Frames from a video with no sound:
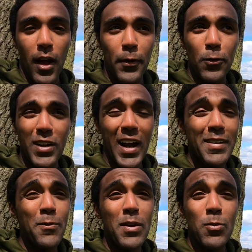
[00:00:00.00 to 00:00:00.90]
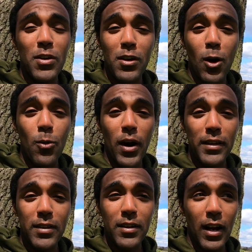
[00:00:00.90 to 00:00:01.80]
And obviously I didn't really want to go.
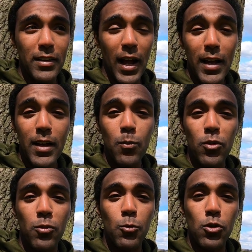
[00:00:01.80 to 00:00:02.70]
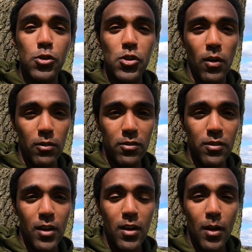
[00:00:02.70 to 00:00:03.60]
I hit him with some good
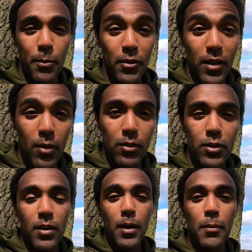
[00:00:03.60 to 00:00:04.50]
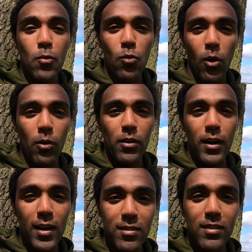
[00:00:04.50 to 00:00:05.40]
shots, because don't get me wrong,
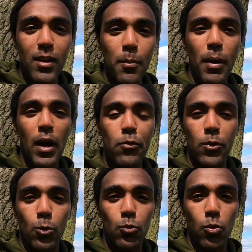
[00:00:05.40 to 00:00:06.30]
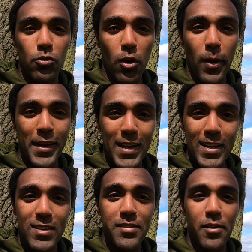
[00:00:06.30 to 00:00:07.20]
Ebanie Byfield was going
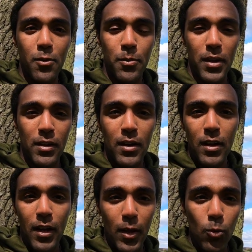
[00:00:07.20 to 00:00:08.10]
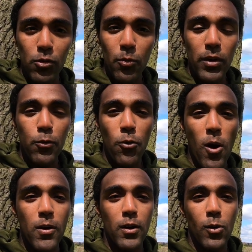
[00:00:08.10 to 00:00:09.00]
easy on me. He wasn't really
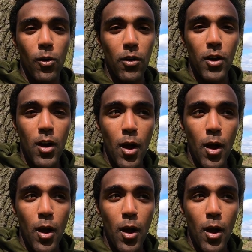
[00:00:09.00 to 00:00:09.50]
throwing a lot.